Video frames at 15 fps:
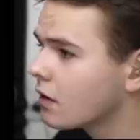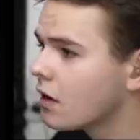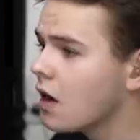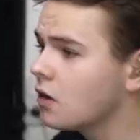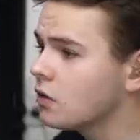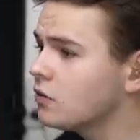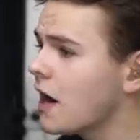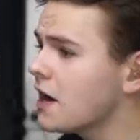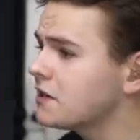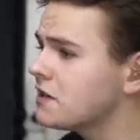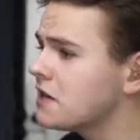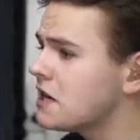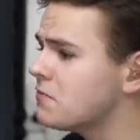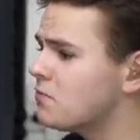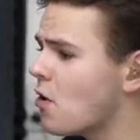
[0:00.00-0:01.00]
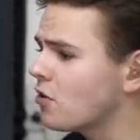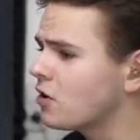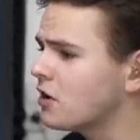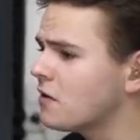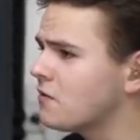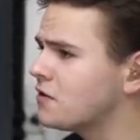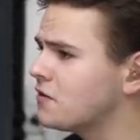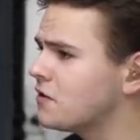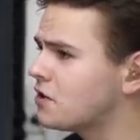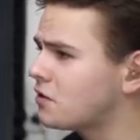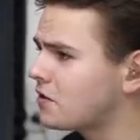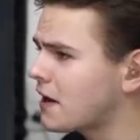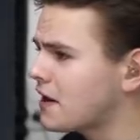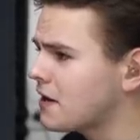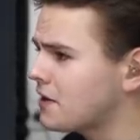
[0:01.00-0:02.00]
Alrighty, welcome to the
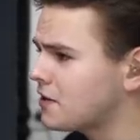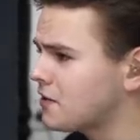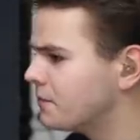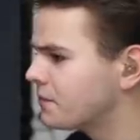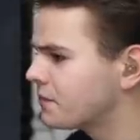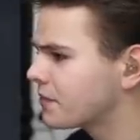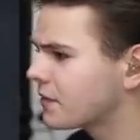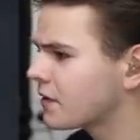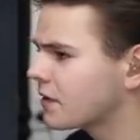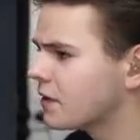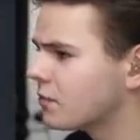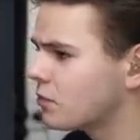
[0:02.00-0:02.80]
Grand Odell.